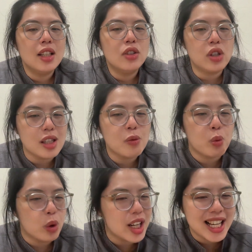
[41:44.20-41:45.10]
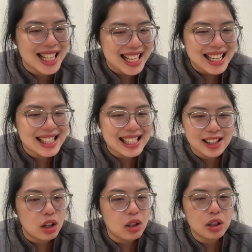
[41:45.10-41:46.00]
just working less
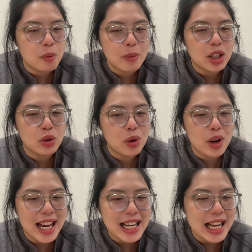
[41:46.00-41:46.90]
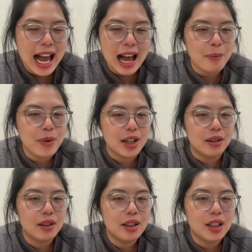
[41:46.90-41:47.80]
is not going to make you any happier
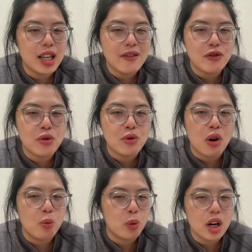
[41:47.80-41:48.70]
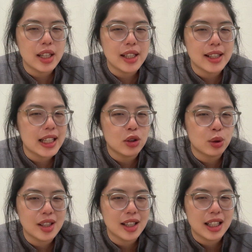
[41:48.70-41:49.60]
if your work is
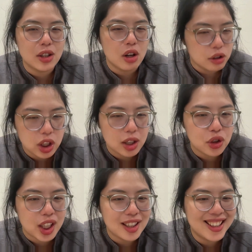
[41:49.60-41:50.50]
intrinsically not changing.